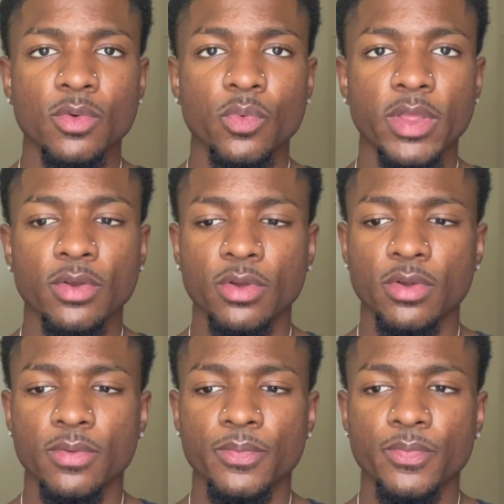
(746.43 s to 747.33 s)

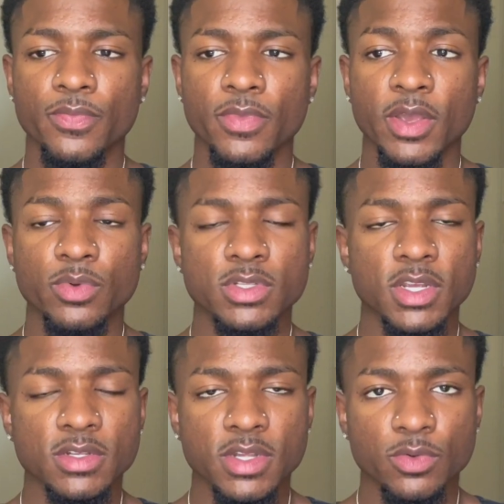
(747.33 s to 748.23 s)
whether it was
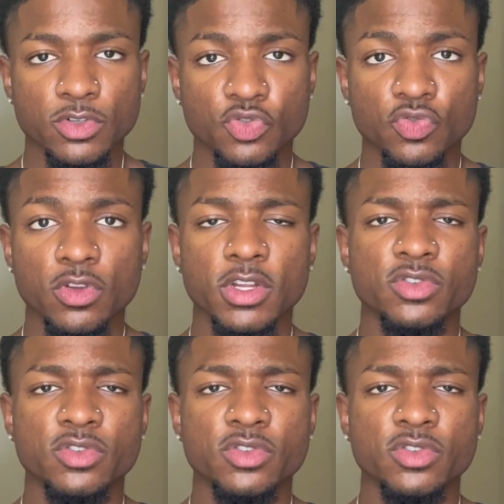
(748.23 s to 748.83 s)
things that were truly